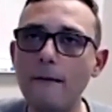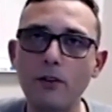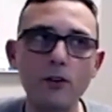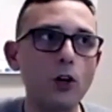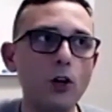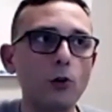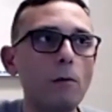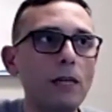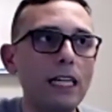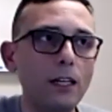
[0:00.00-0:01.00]
you go to a
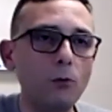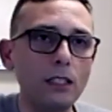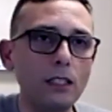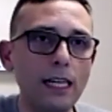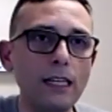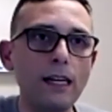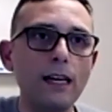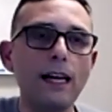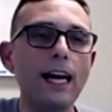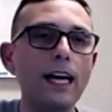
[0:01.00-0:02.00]
meeting one day
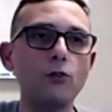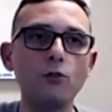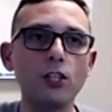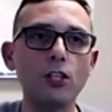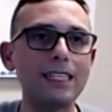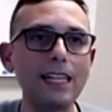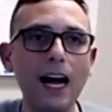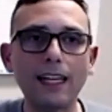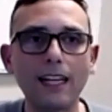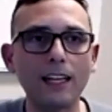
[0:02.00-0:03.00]
and you just
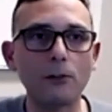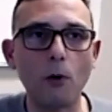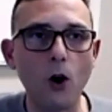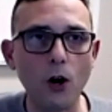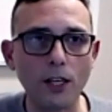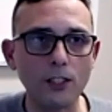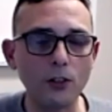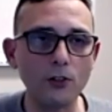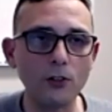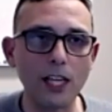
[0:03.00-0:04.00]
knock it out of the park and
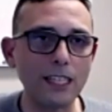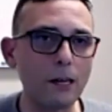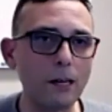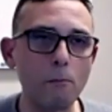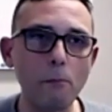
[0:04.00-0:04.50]
you're like the